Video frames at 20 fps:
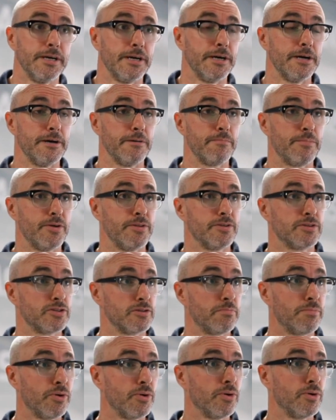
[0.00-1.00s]
But the
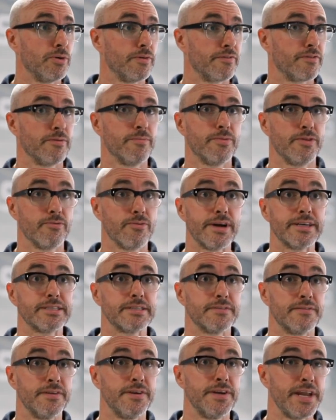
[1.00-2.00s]
support from the
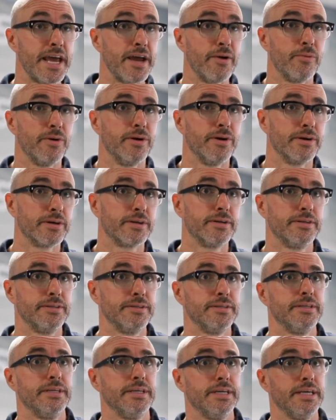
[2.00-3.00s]
rest of the network
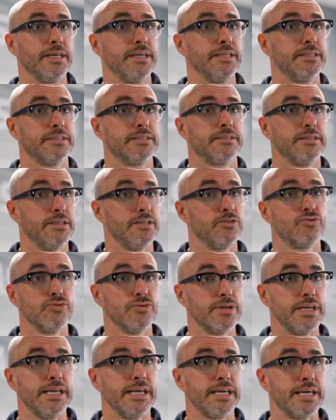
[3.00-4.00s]
is
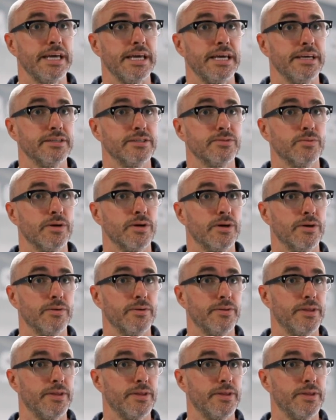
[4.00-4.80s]
really key as well.